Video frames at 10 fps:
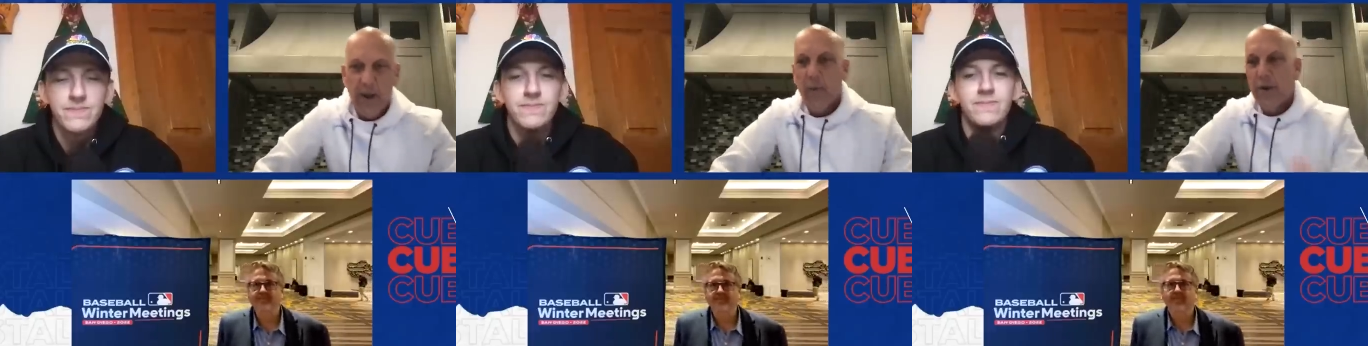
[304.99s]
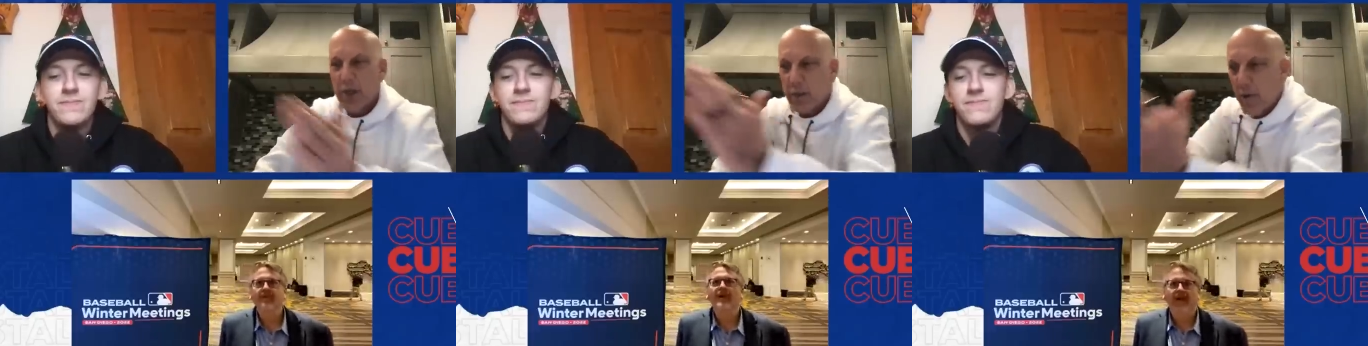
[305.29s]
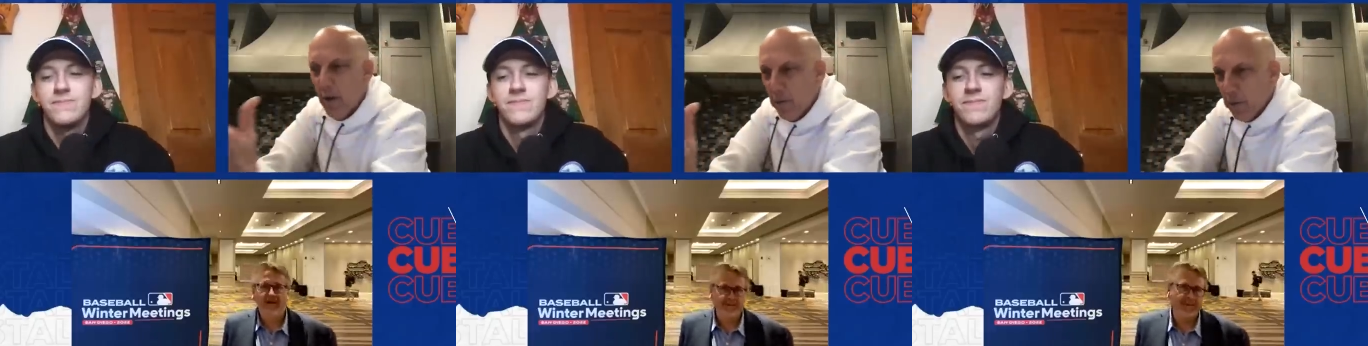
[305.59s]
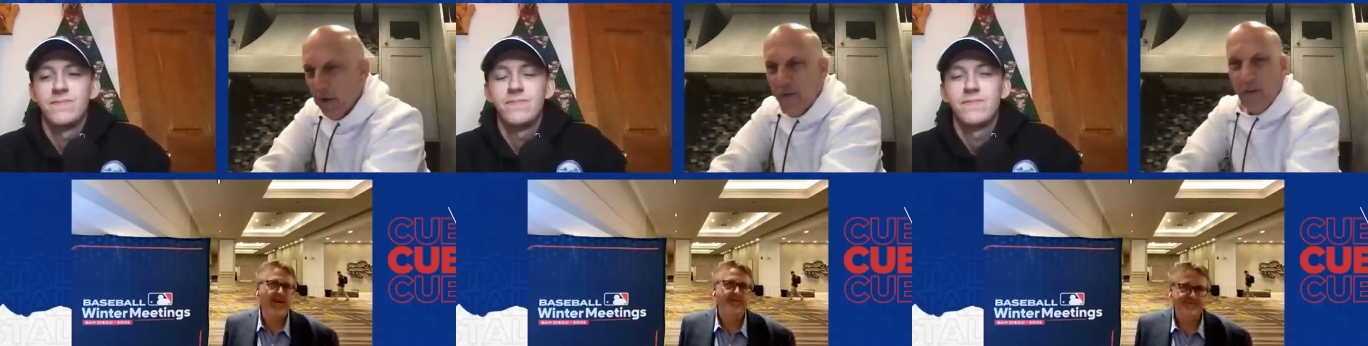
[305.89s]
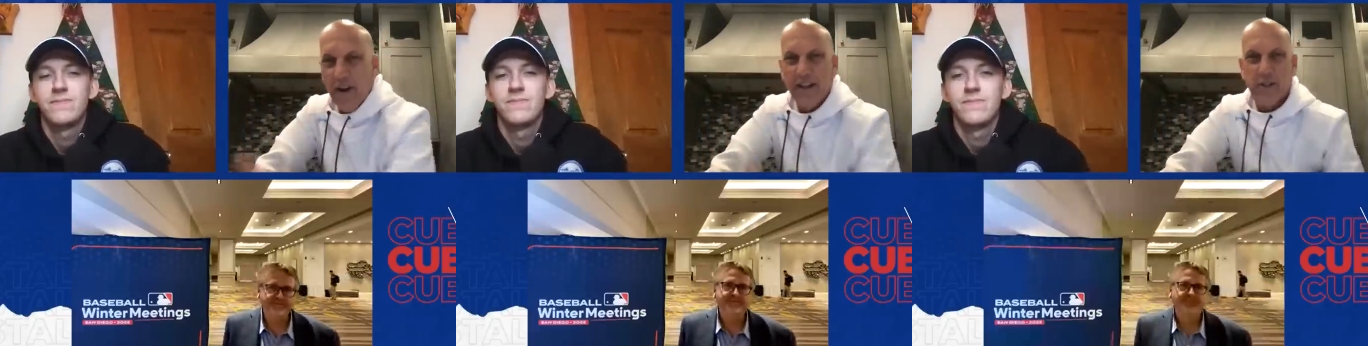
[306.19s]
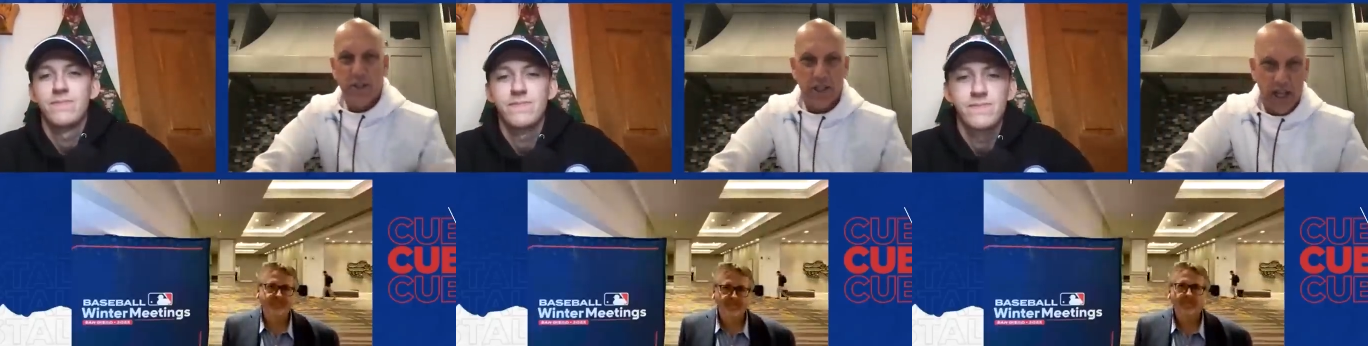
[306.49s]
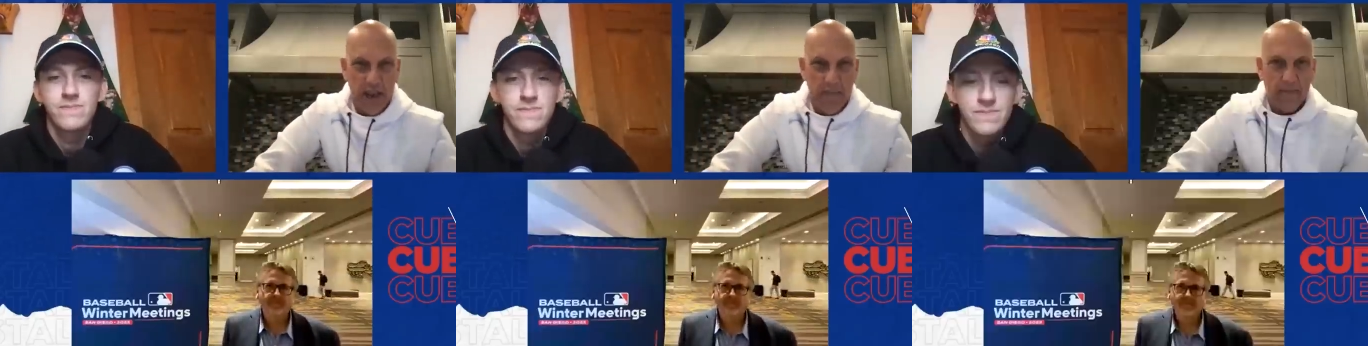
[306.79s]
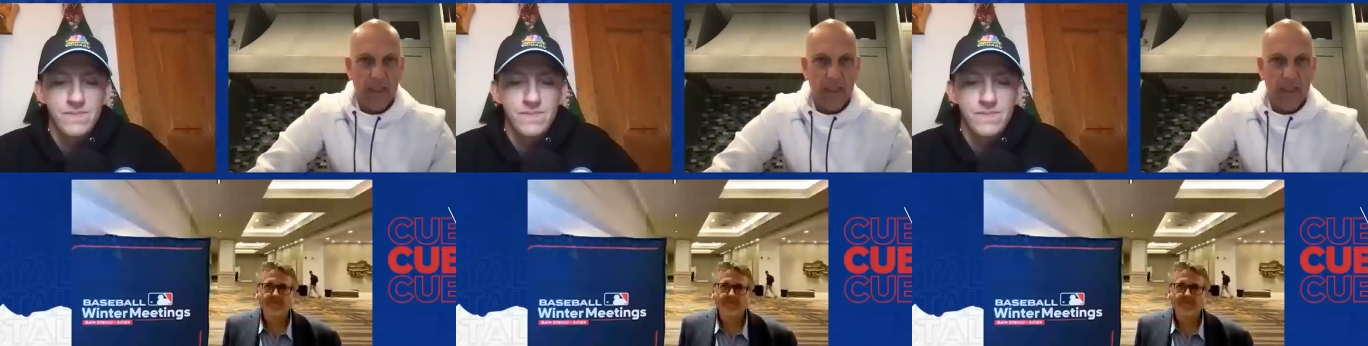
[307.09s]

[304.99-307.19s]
Speaker 1: We just won't root for his team.